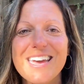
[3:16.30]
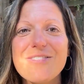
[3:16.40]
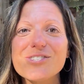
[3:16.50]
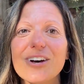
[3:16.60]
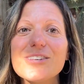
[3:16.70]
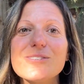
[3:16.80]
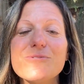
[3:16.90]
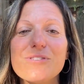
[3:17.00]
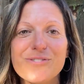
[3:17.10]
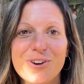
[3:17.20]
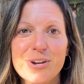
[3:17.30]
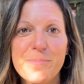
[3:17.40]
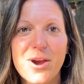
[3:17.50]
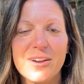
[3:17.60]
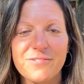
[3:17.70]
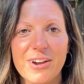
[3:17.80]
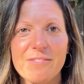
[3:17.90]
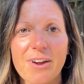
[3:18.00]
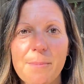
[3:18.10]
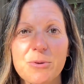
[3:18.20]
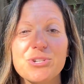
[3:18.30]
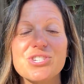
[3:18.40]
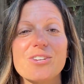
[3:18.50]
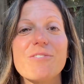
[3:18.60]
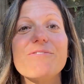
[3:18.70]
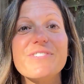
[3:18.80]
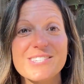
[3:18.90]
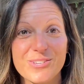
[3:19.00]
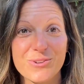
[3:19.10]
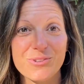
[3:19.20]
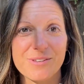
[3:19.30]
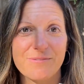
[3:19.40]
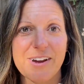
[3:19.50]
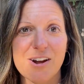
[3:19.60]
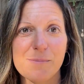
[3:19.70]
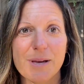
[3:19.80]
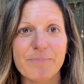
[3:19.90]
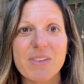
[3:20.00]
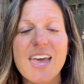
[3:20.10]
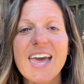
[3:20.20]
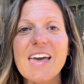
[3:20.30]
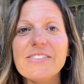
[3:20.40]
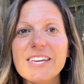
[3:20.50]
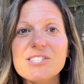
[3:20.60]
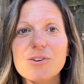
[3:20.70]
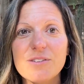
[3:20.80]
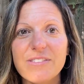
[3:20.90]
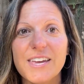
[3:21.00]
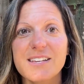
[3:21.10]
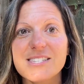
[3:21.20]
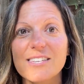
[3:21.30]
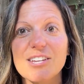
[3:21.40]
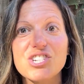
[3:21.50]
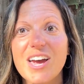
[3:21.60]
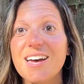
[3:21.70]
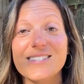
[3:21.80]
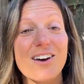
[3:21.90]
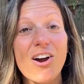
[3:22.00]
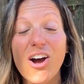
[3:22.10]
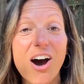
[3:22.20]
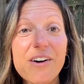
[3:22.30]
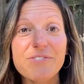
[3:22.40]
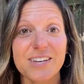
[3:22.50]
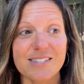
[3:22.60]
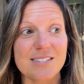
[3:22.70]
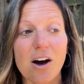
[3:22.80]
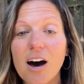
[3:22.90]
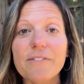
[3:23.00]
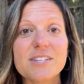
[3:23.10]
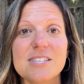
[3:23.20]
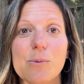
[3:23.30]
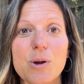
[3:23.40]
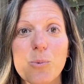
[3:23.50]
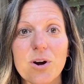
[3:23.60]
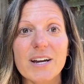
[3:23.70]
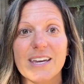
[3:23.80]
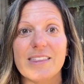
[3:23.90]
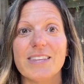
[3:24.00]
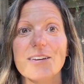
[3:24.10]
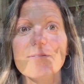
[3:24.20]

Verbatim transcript: There's also the third part of our environment, which is our physical environment. And these are things such as our office, the office that we work in, the